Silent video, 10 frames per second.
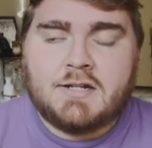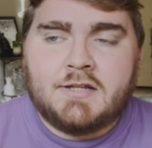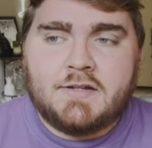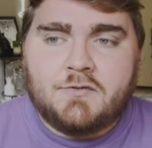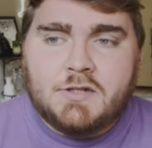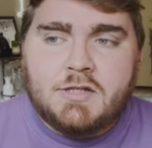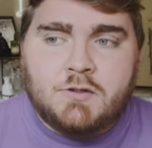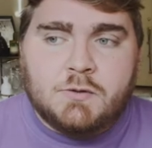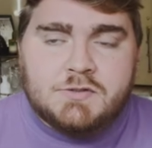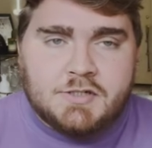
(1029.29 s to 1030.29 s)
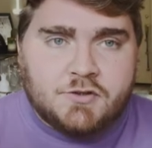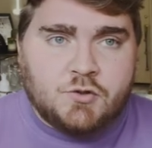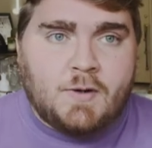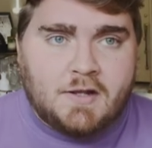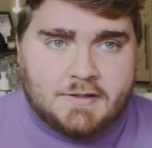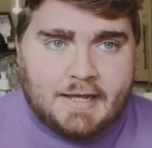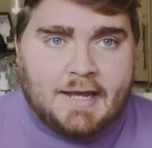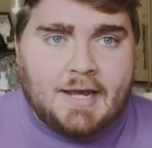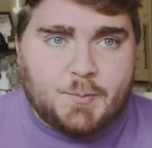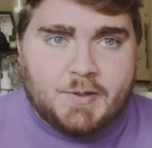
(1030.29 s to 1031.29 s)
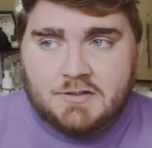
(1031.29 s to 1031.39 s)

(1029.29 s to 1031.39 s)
and they've really used it throughout the app.